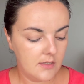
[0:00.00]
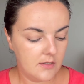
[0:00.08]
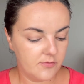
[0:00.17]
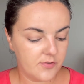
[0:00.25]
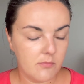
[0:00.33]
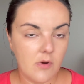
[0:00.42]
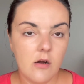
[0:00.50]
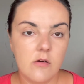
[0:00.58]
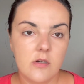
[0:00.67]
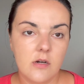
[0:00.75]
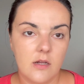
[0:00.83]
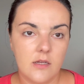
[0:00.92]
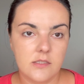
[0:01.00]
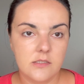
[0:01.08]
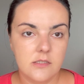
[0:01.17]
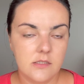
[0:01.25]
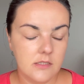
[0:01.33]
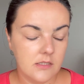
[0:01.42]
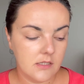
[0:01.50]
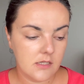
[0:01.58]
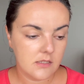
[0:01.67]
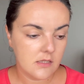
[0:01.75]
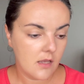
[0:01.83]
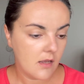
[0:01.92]
from Hourglass,
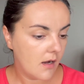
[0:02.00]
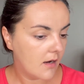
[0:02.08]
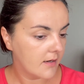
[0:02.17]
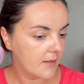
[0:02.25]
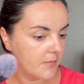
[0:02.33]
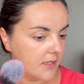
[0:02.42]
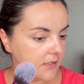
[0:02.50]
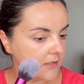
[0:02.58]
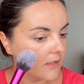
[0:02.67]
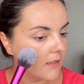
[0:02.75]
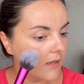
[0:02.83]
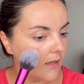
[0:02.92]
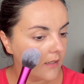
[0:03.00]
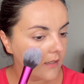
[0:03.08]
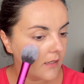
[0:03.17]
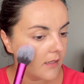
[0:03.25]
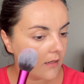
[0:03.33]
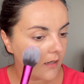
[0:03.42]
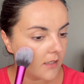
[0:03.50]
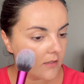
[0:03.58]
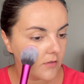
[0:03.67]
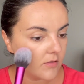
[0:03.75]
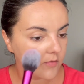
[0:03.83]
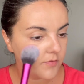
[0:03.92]
they are amazing. Any
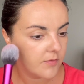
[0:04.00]
kind of